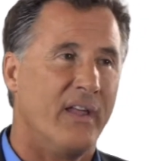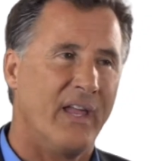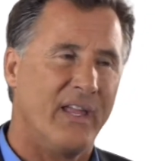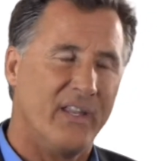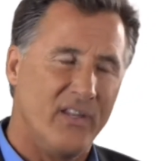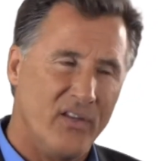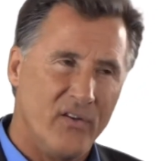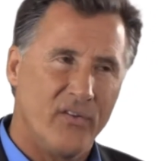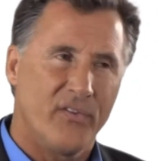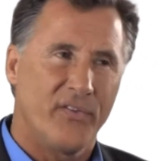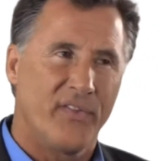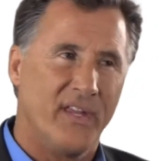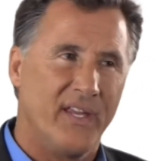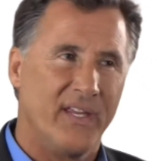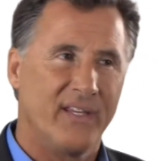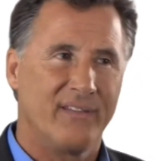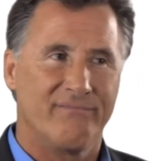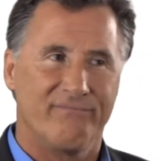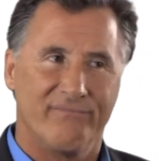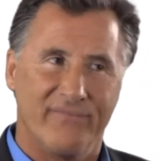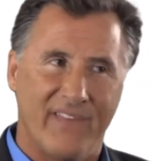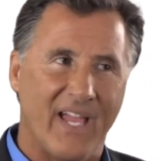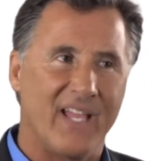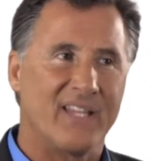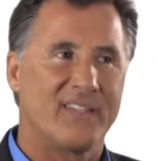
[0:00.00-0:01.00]
And you
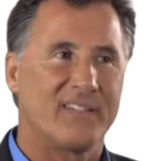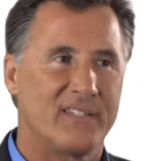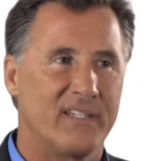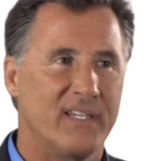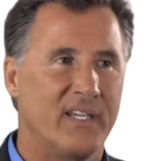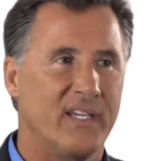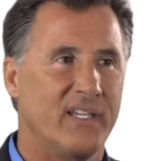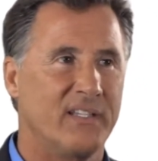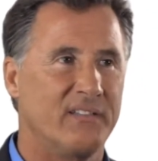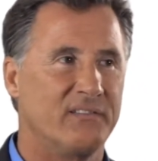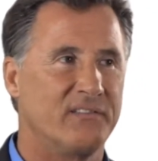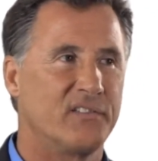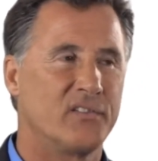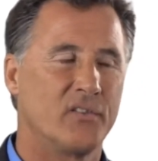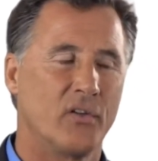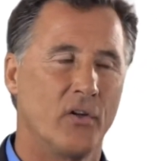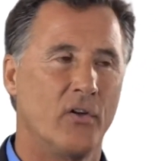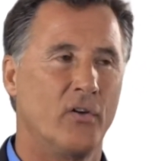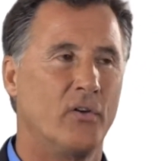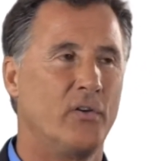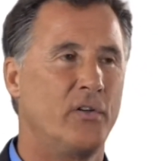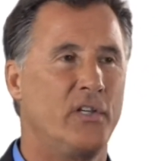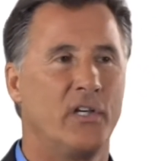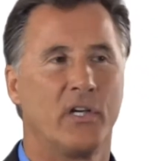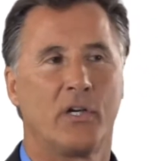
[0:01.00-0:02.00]
think that's it,
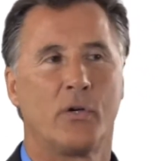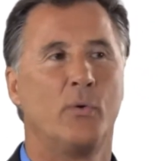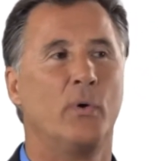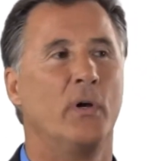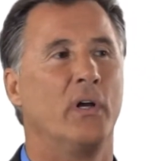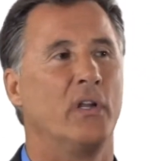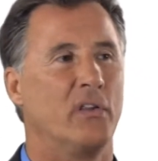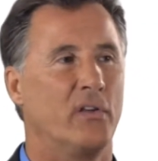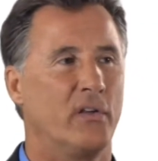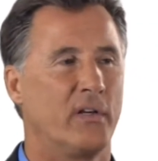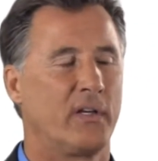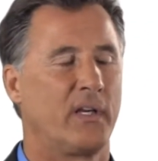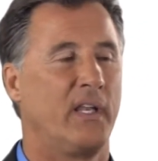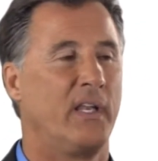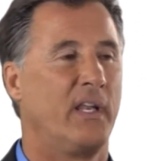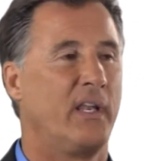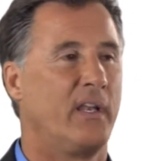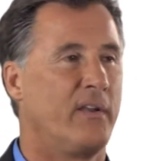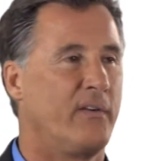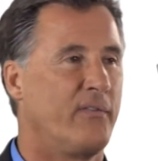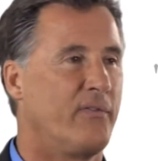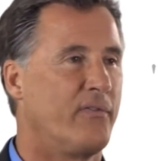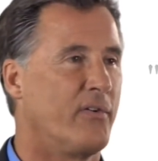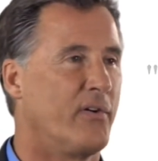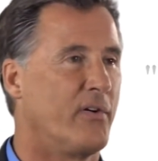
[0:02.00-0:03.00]
so you quit looking
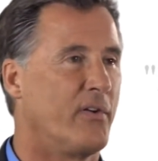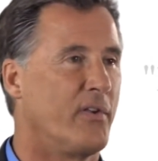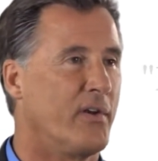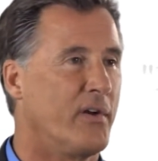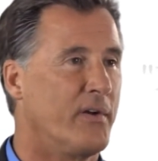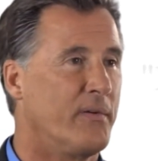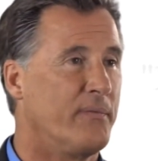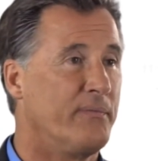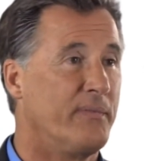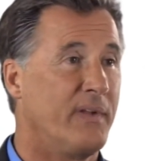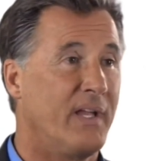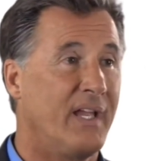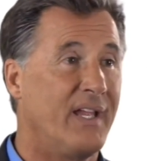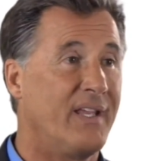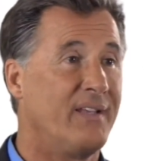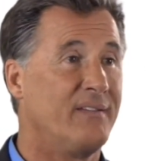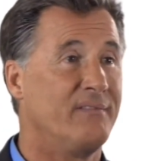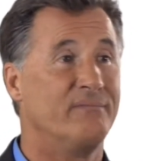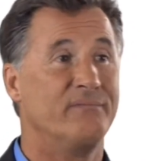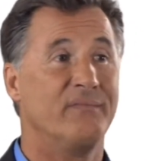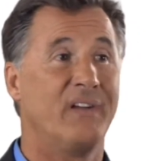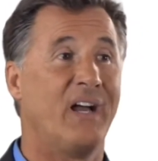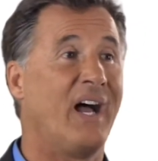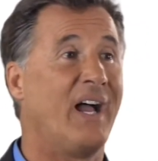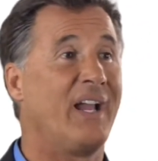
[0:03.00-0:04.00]
any further.
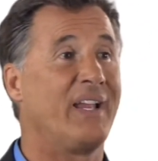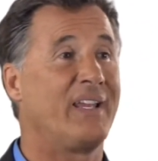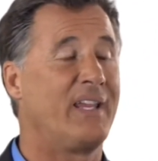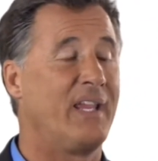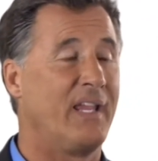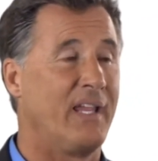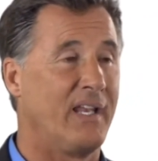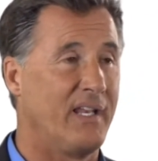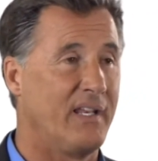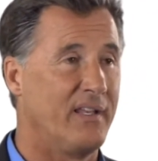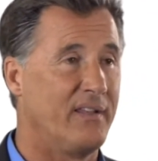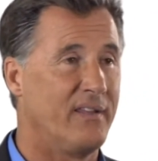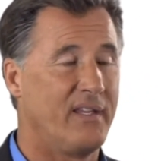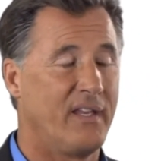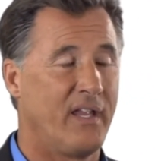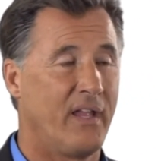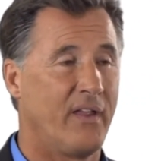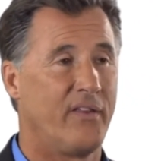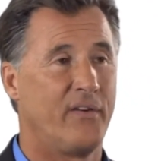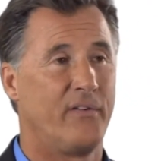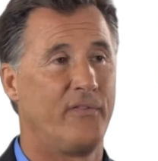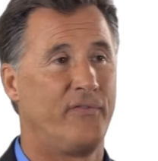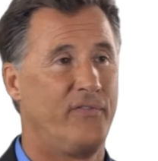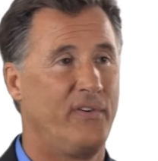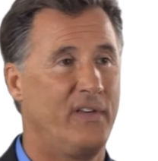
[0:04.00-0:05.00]
And I get it. The
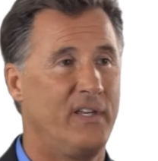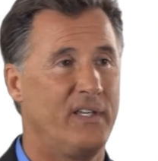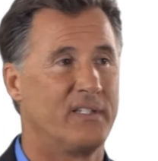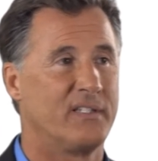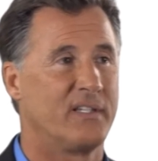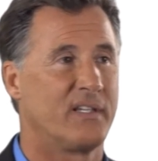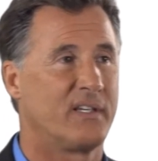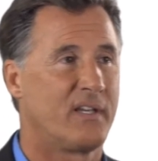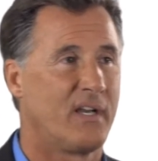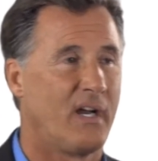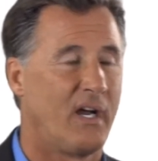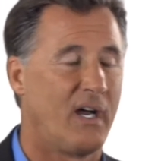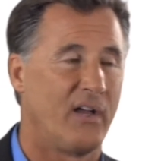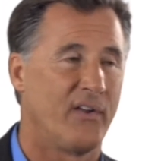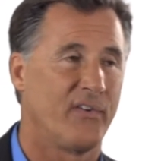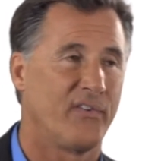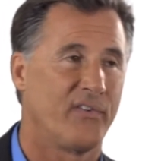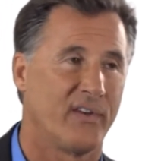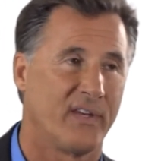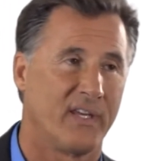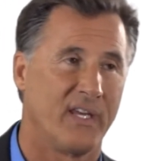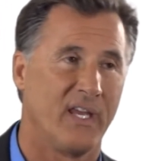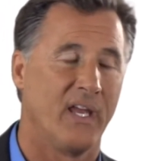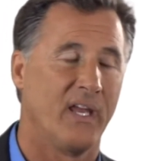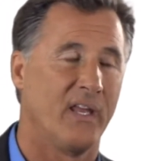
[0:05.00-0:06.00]
other fees and
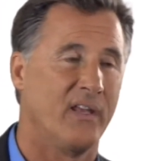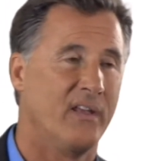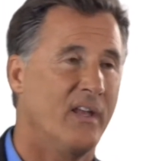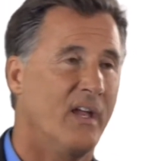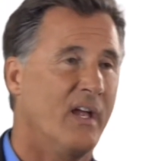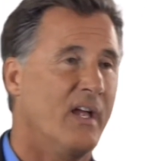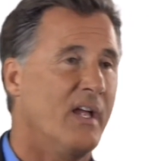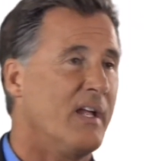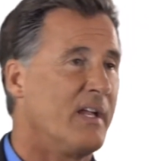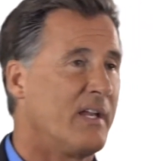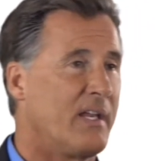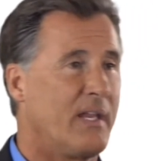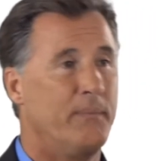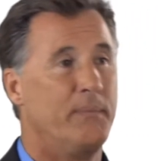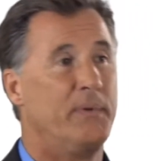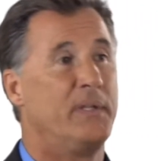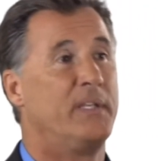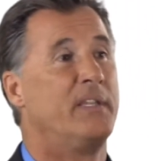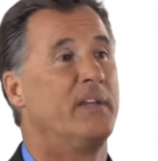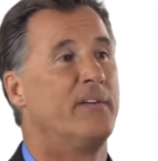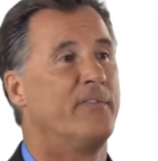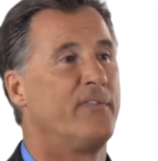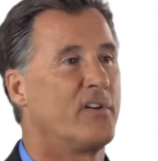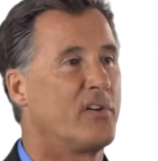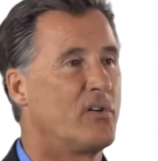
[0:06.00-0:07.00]
costs, again, can be
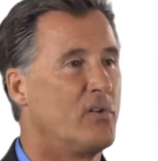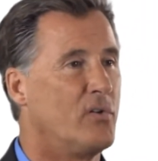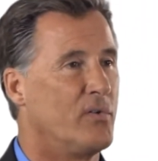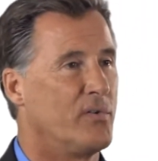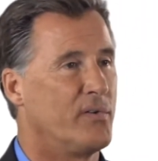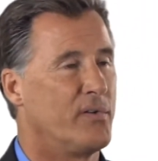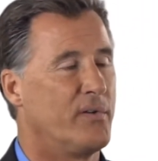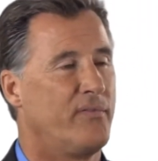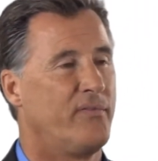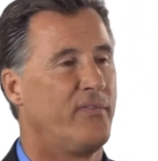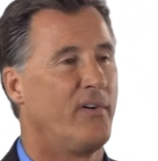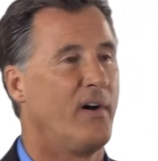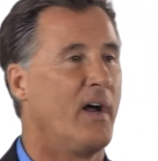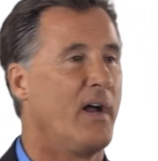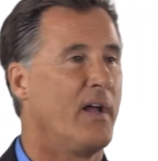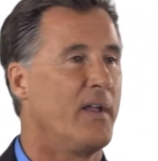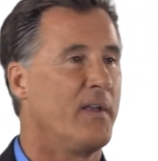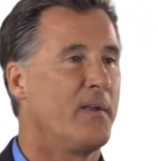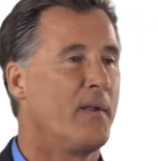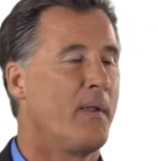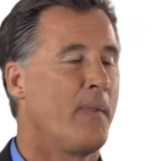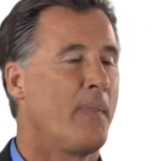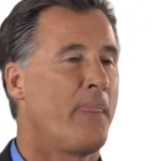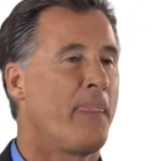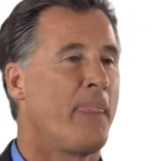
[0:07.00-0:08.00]
difficult to find.